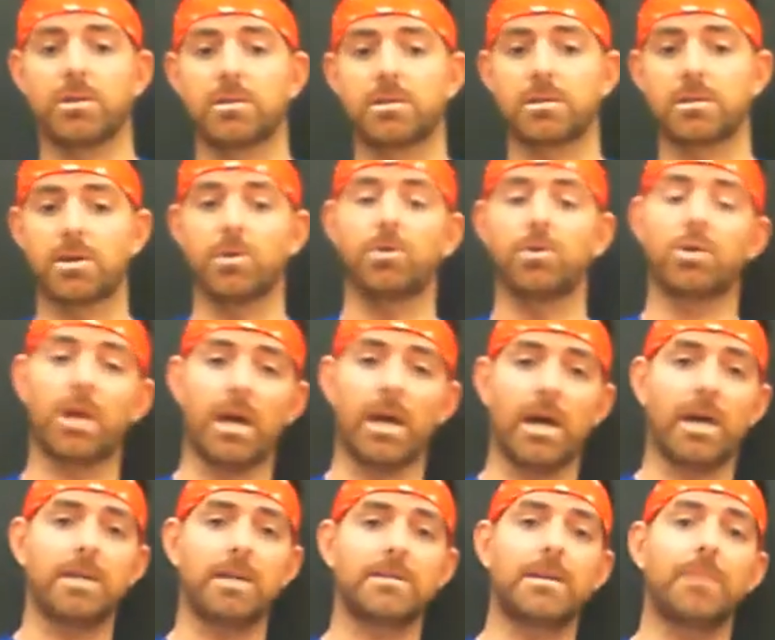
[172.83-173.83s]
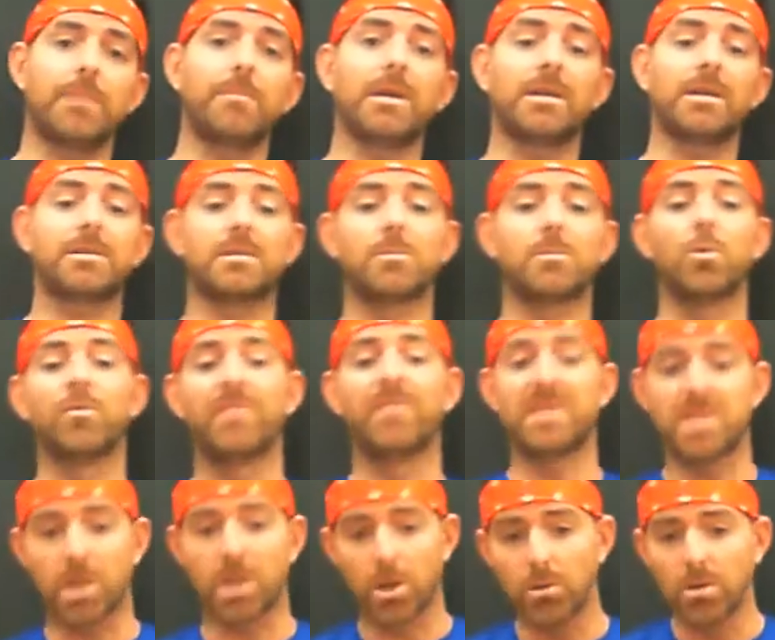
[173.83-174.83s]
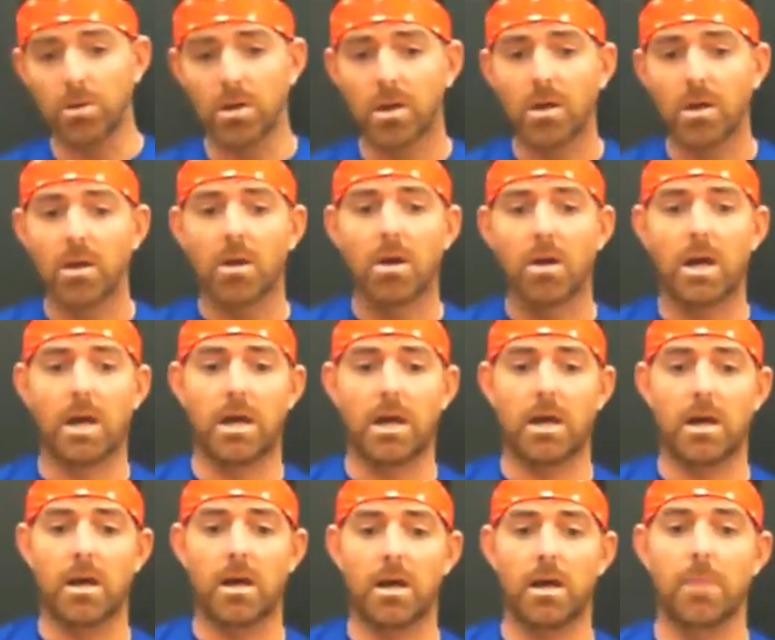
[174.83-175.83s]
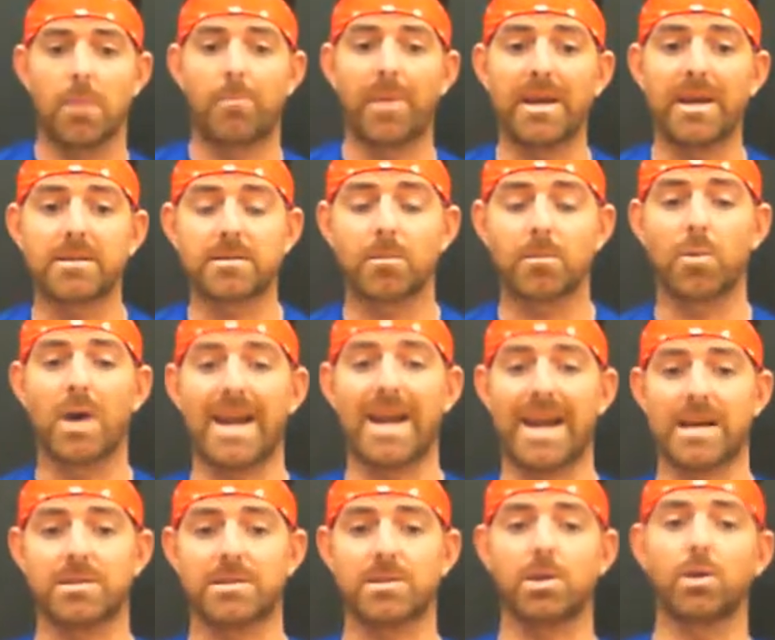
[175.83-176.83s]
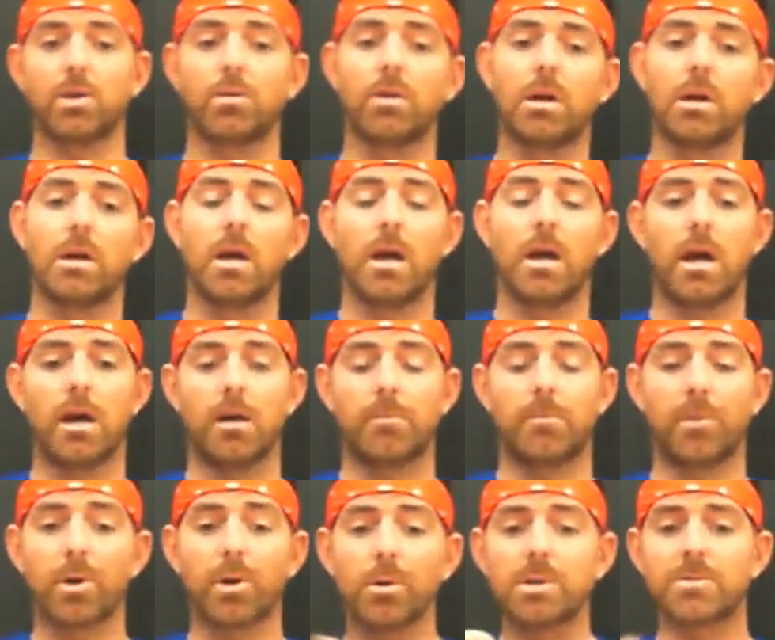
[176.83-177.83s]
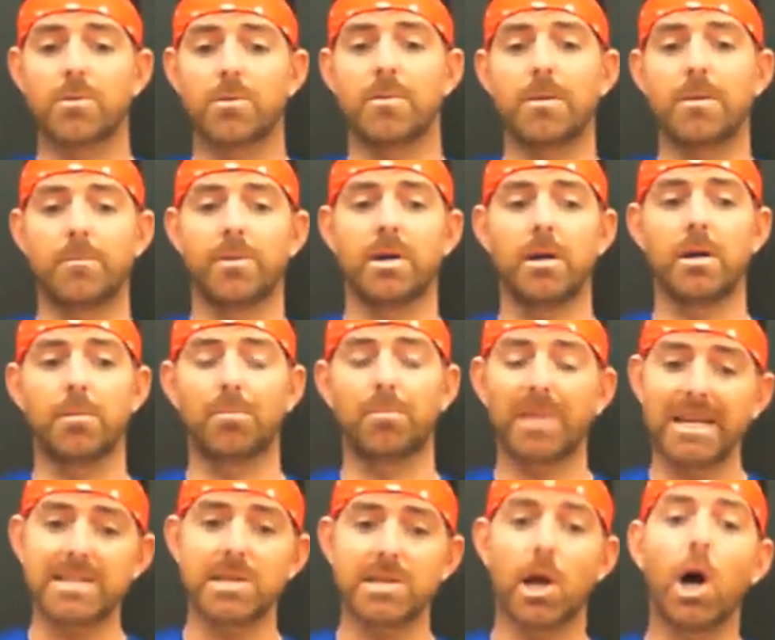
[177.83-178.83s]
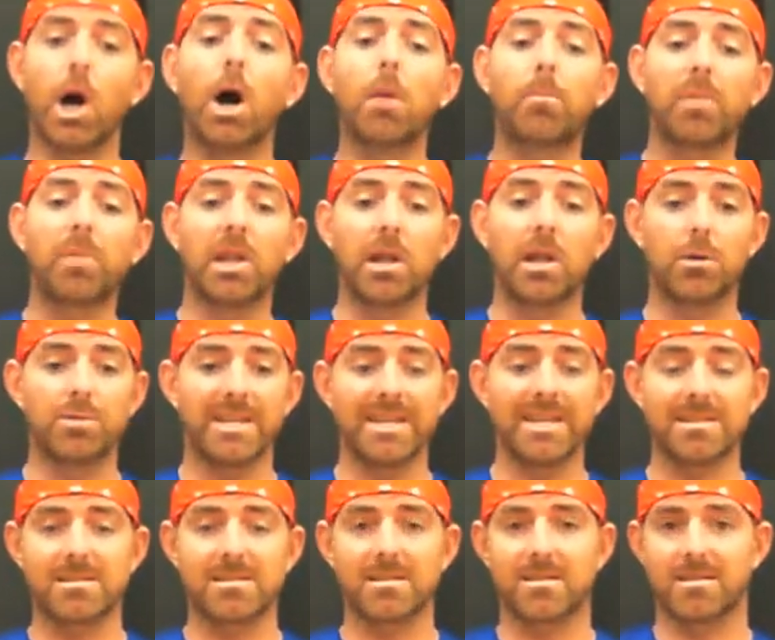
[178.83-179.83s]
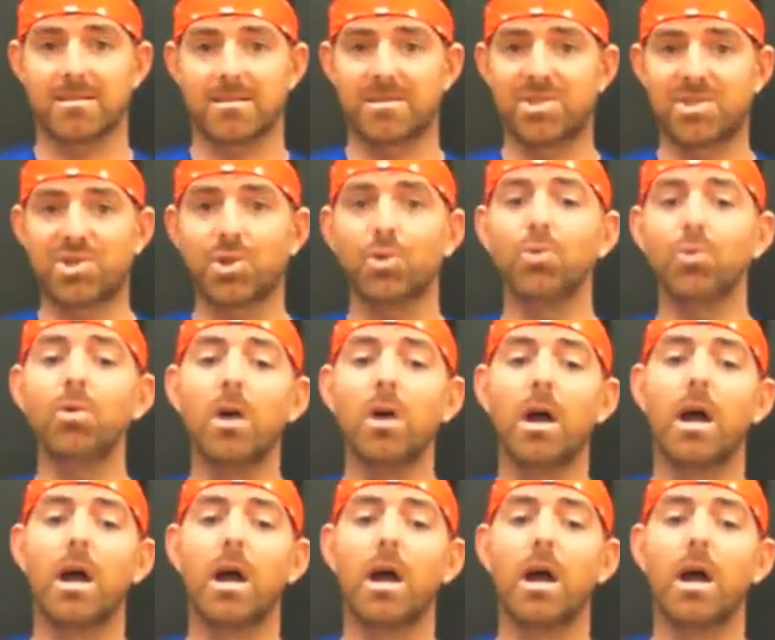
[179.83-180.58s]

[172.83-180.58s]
so you can send me a small video based on what I ask you, but always remember, please upload it to